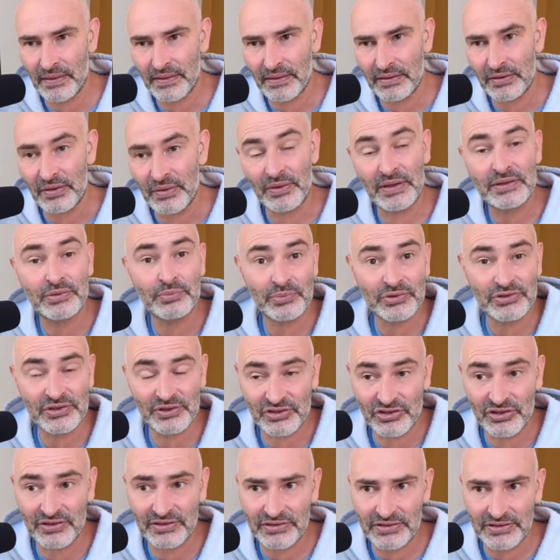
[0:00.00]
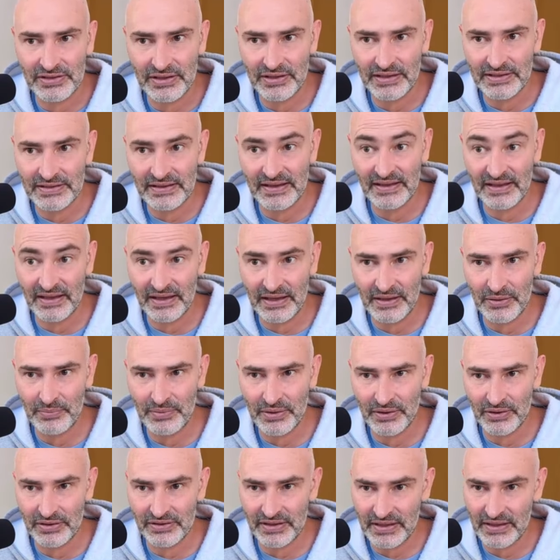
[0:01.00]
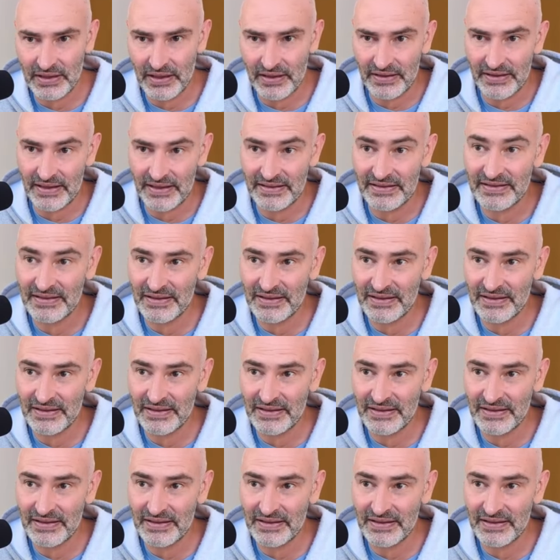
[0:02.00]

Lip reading: So this position still isn't clear because here, yes,